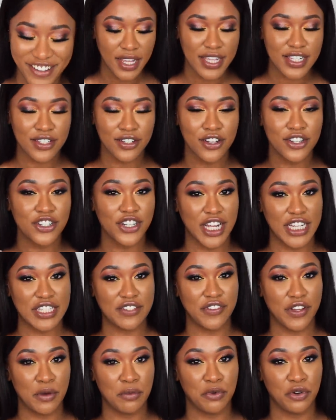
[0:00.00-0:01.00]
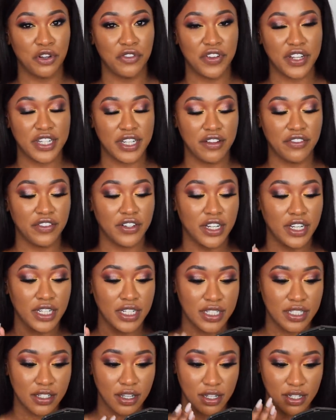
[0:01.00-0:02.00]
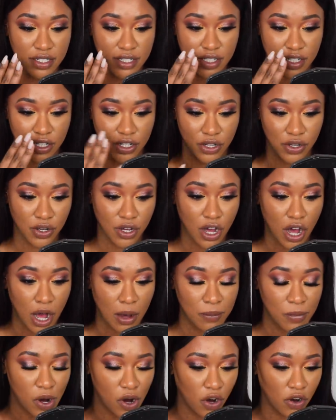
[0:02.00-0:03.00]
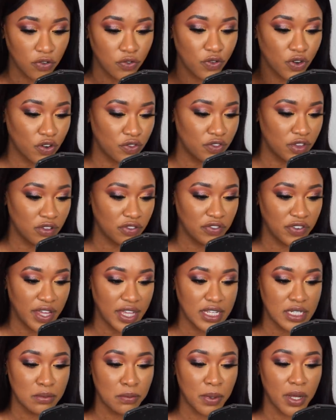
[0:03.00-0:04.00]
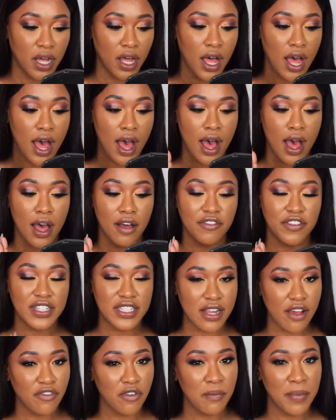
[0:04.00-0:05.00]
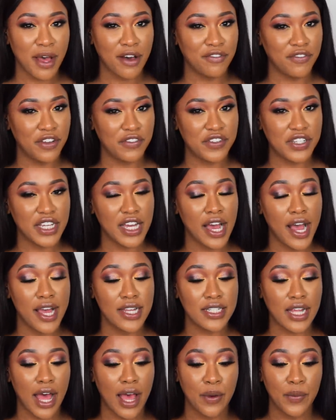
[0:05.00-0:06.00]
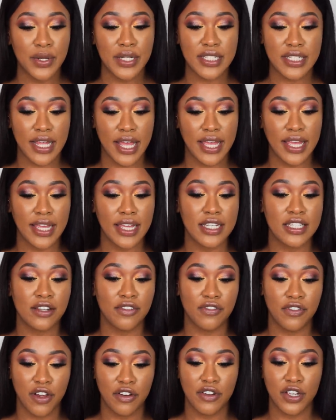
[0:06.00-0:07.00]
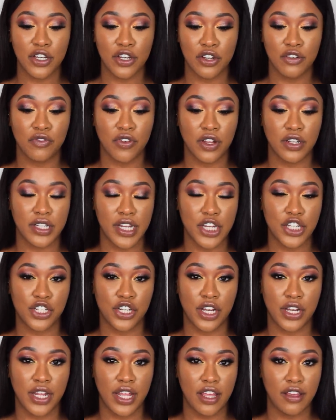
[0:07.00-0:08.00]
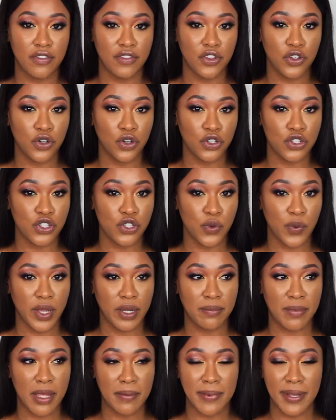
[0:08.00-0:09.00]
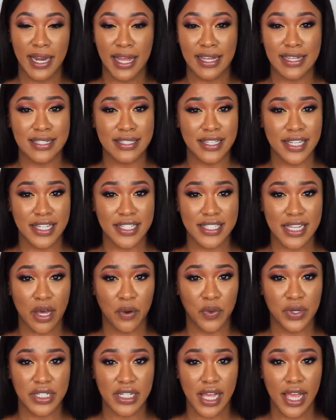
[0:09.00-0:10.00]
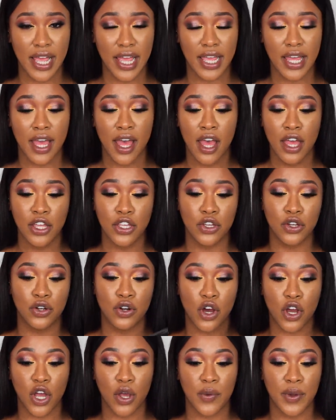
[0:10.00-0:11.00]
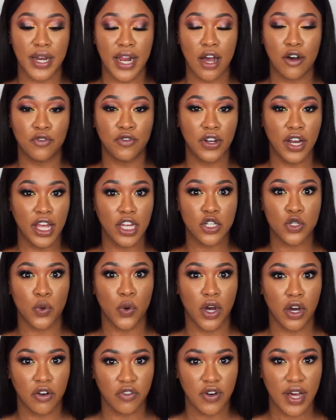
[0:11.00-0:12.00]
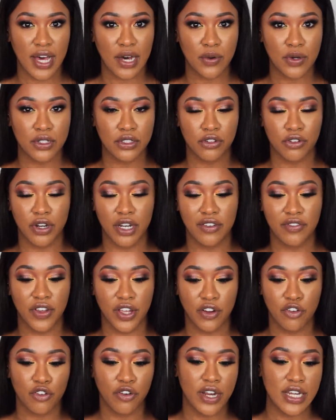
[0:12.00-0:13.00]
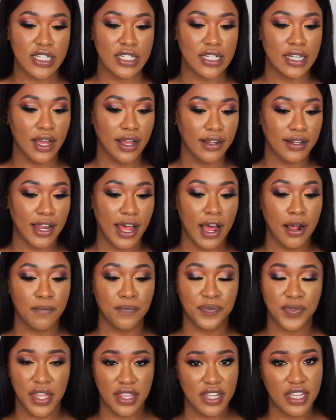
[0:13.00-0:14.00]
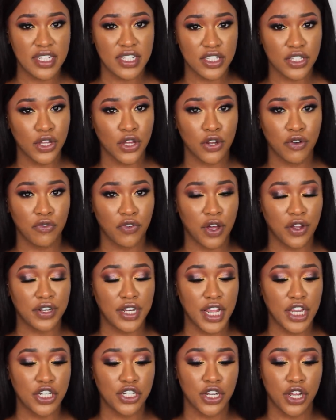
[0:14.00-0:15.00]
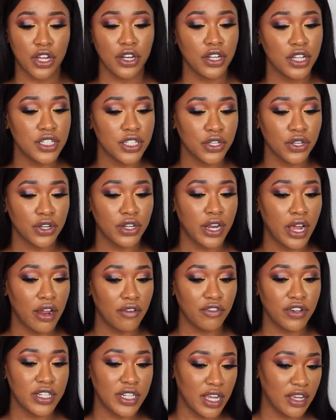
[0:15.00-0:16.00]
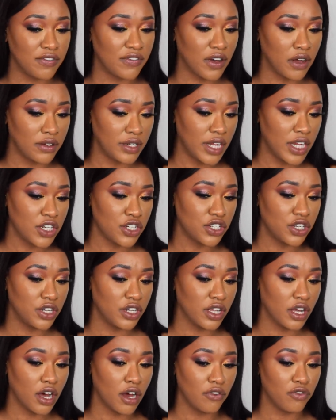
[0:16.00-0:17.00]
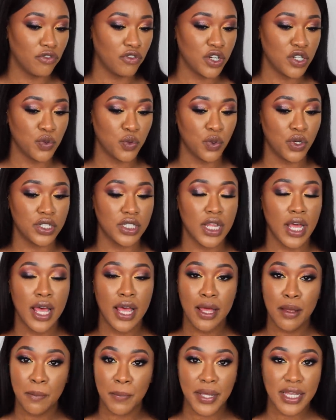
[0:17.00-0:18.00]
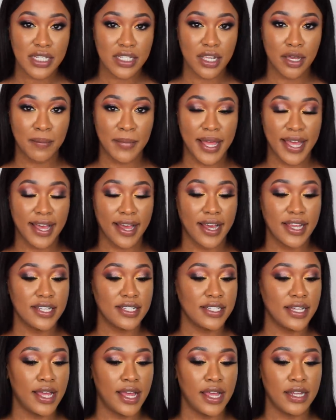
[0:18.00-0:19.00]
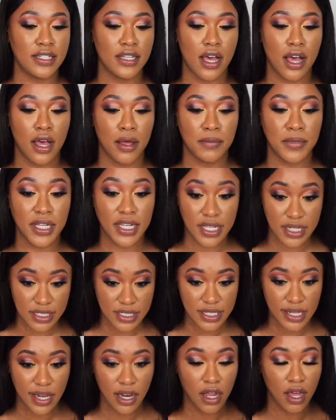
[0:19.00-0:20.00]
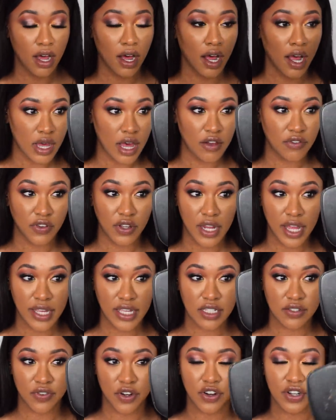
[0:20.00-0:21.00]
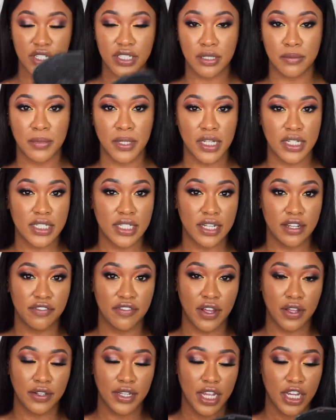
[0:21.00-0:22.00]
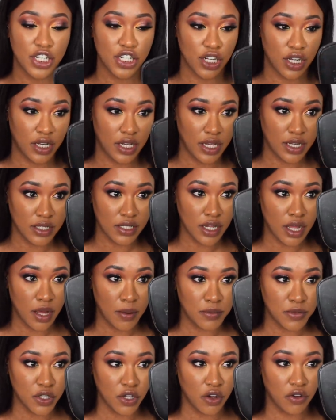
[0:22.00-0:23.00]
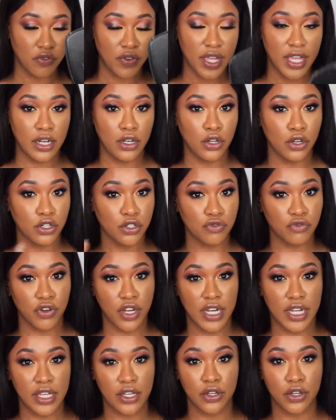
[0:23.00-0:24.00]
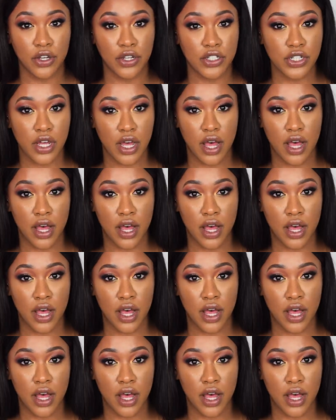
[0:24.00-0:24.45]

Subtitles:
it's not transfer proof. It definitely does, you know, come off of the face. But for £7.50, guys, I would say it's a very good foundation if you're doing maybe like a 6 hour day, you're not going out for like 12 hours or anything crazy like that, then this is a good foundation. It's a good everyday foundation. The coverage was medium, like I said. The concealer, I feel like it's very similar to the foundation in terms of it looked really good,